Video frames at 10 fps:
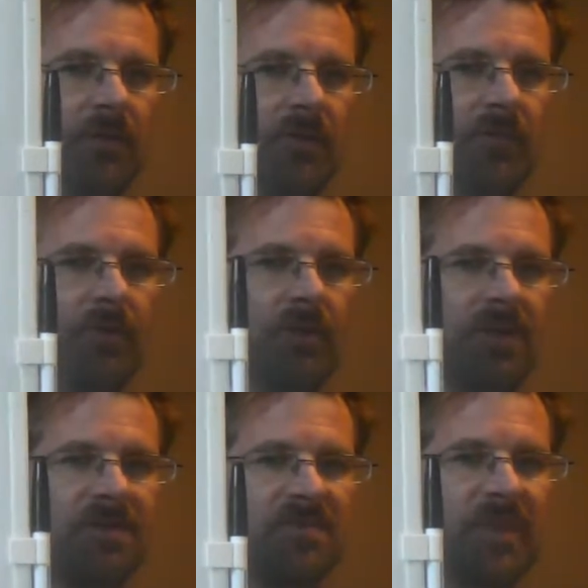The root
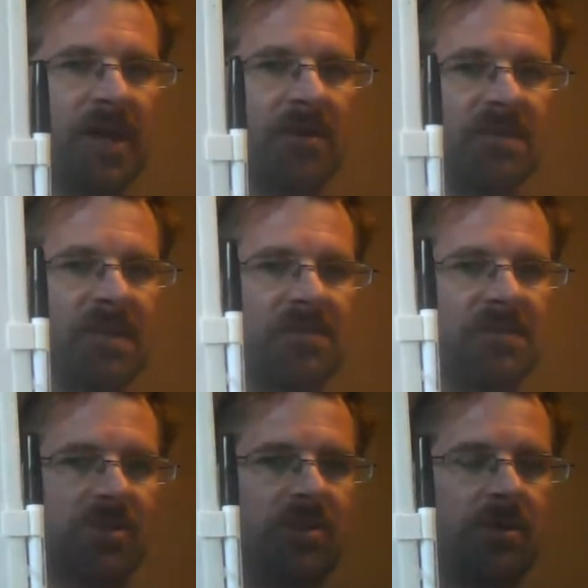is its balance and
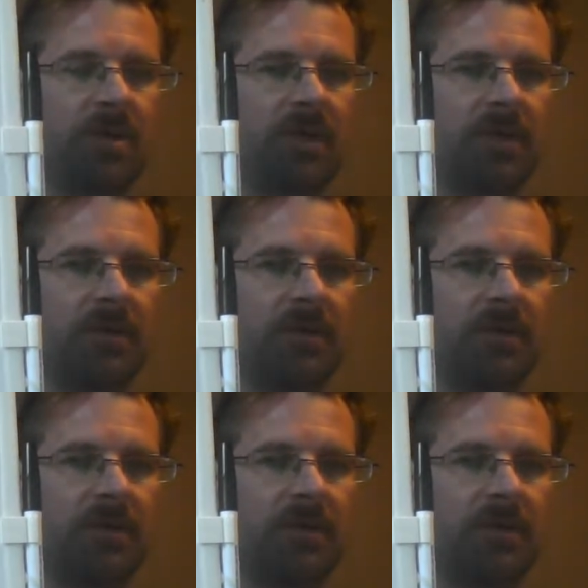security.